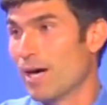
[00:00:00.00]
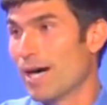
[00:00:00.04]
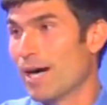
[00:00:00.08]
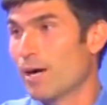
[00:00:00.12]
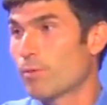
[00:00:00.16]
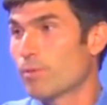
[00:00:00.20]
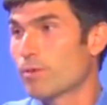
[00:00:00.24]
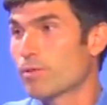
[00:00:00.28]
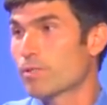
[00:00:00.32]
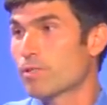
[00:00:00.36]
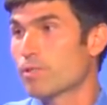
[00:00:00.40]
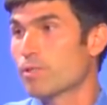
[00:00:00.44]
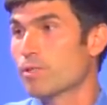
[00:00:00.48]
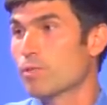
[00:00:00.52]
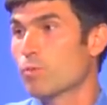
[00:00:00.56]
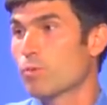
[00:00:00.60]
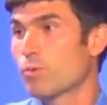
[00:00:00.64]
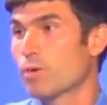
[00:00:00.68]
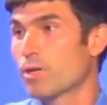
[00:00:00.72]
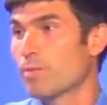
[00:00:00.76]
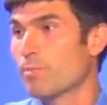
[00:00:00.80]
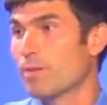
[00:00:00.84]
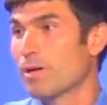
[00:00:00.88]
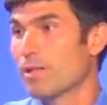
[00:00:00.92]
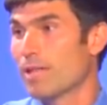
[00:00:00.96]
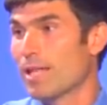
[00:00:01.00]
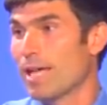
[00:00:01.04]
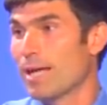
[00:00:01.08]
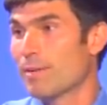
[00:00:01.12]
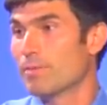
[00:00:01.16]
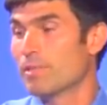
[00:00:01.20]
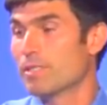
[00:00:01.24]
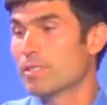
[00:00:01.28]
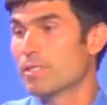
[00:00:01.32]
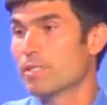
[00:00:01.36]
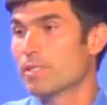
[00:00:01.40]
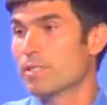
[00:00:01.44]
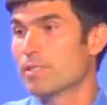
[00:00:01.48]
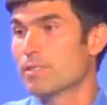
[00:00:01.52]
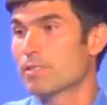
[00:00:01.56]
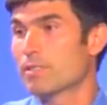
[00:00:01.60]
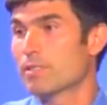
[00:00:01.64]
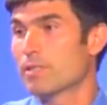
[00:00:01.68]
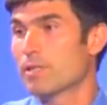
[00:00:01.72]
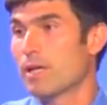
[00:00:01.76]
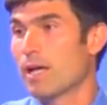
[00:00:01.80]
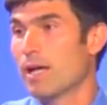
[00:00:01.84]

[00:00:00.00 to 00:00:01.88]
hours and you're worried about Lyme disease,